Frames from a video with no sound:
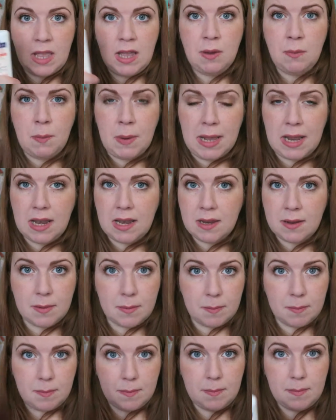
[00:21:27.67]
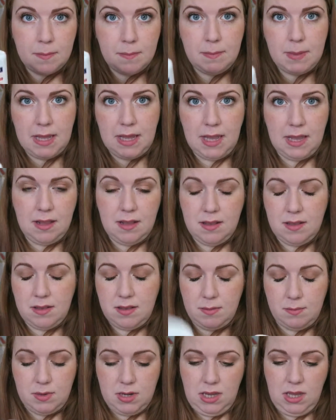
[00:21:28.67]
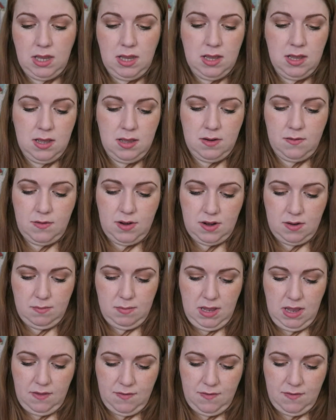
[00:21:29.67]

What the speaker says: I will making somebody around me,